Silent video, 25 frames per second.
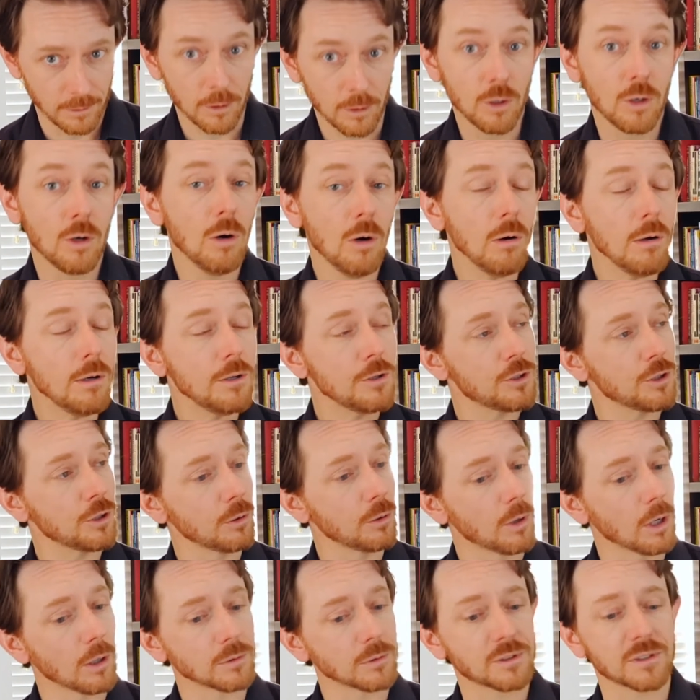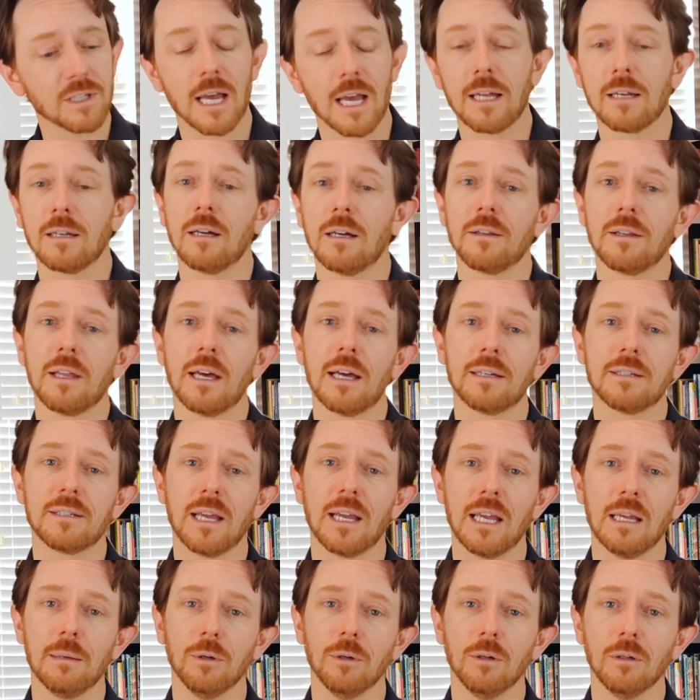Could you go stand on that
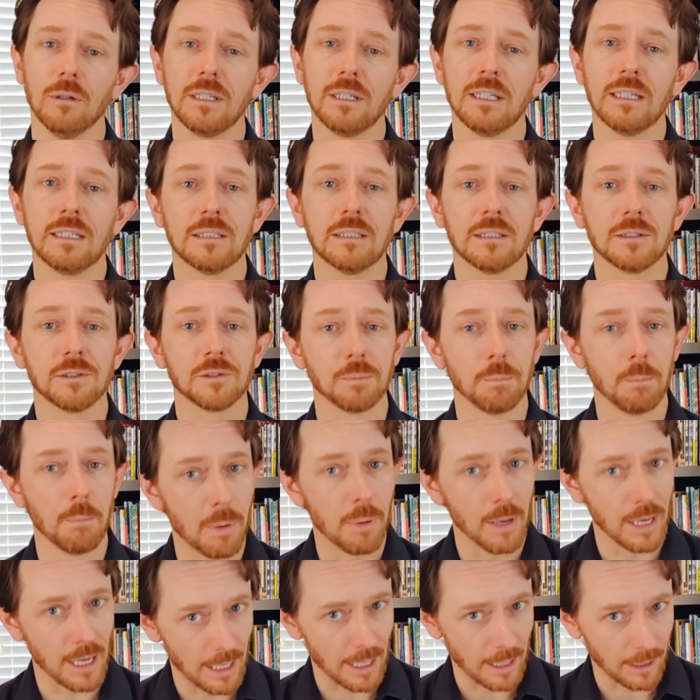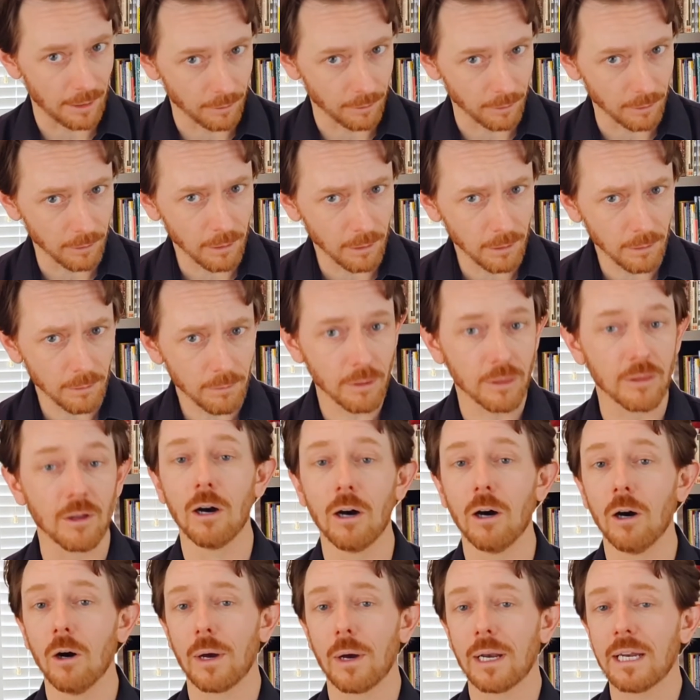table is better,
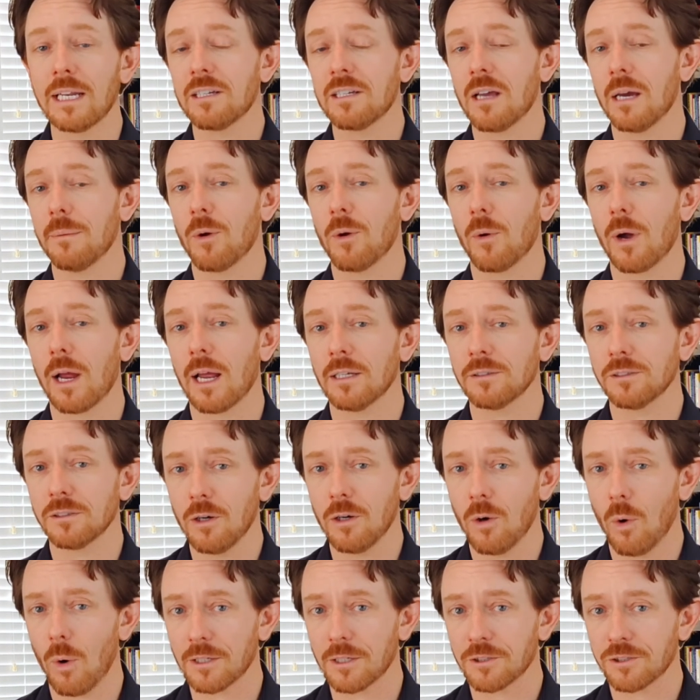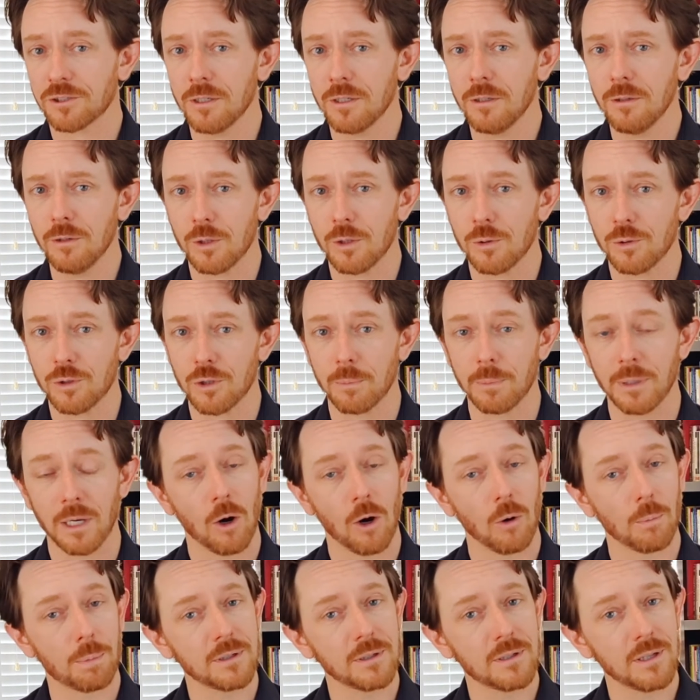though anytime you ask a question, you should be
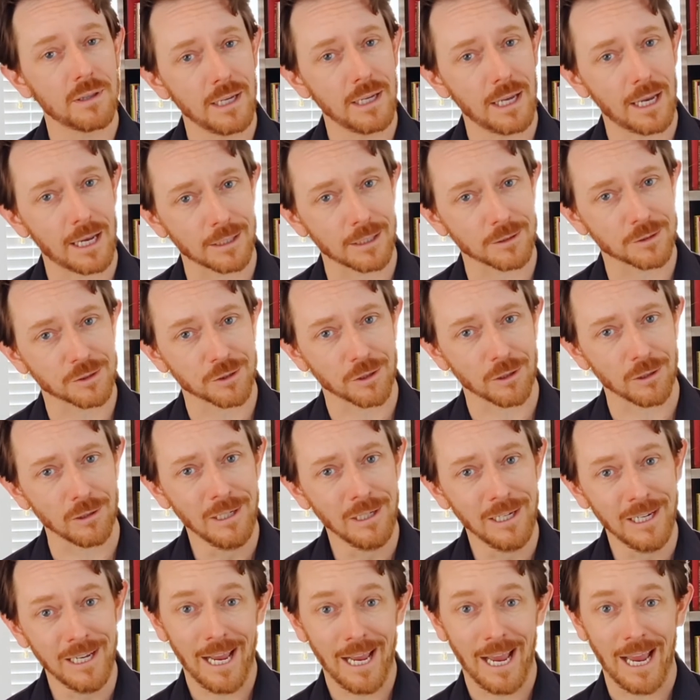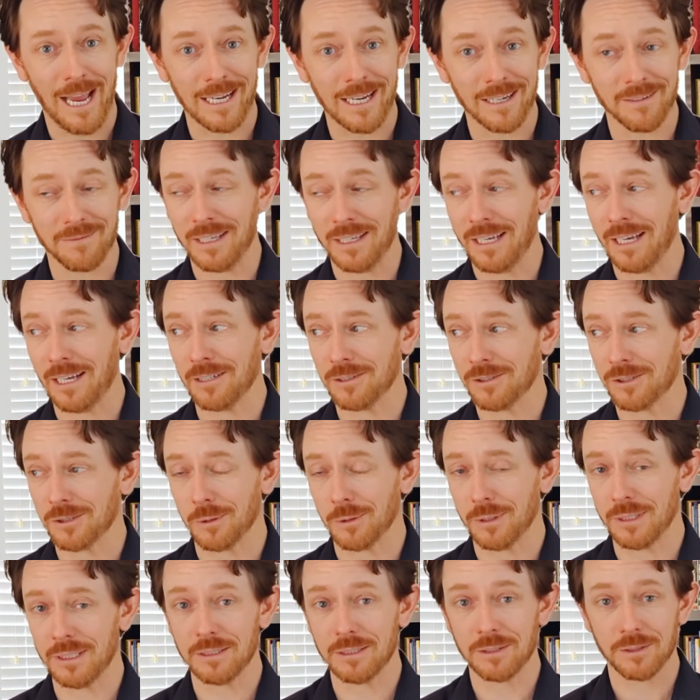open to the answer, and if the
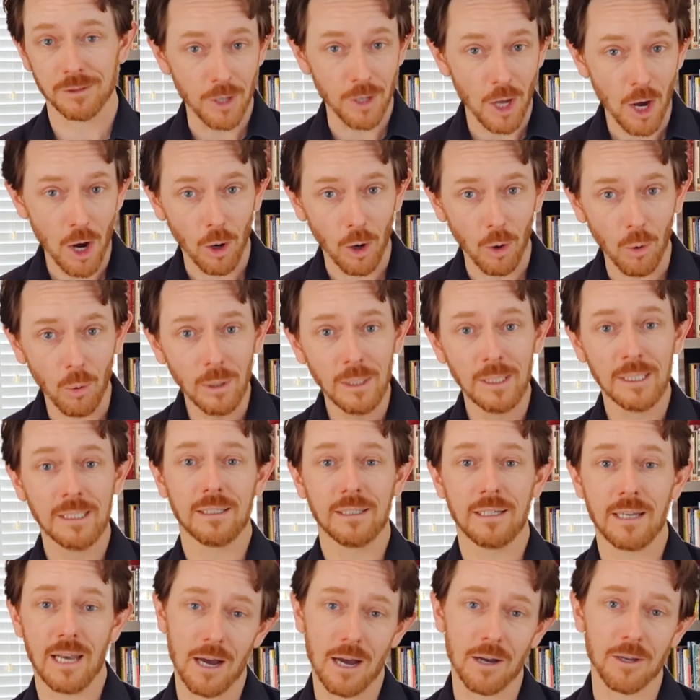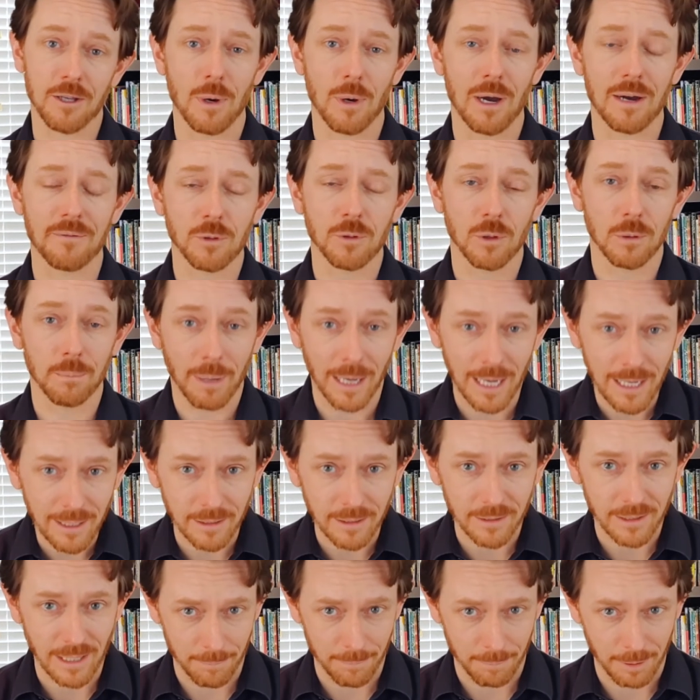answer is no, now you have to
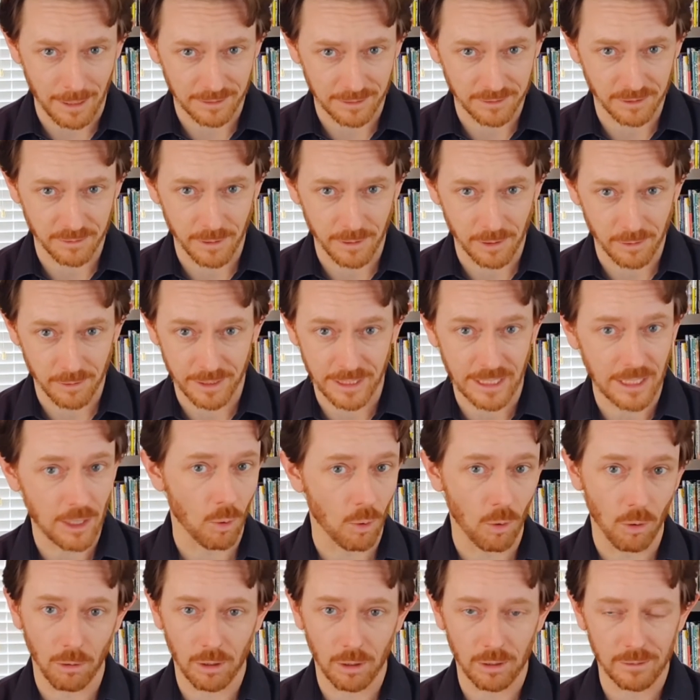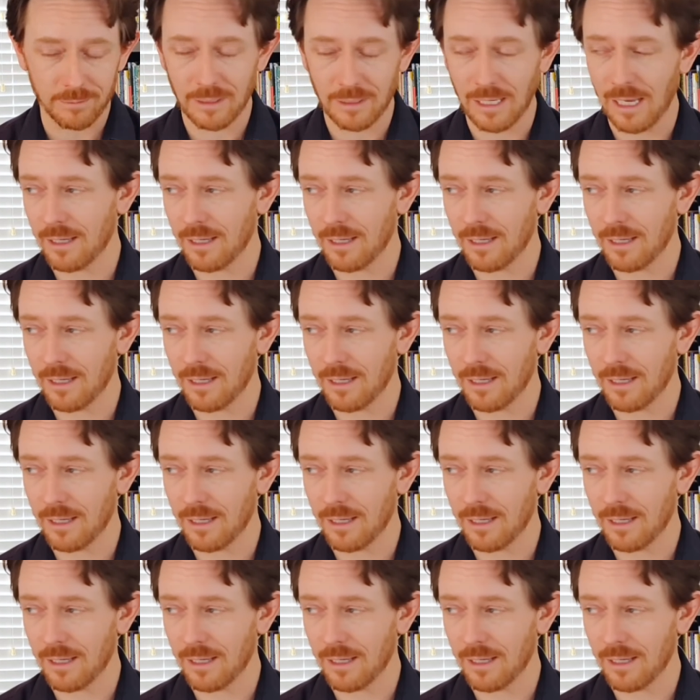abandon that possibility, or,